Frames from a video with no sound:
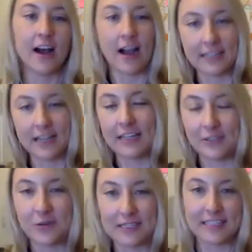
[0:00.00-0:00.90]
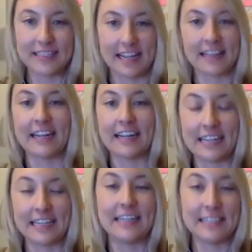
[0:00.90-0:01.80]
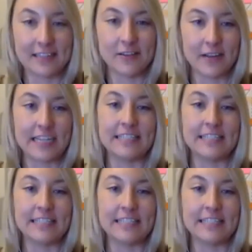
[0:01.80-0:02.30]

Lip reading: I do understand that it is a lot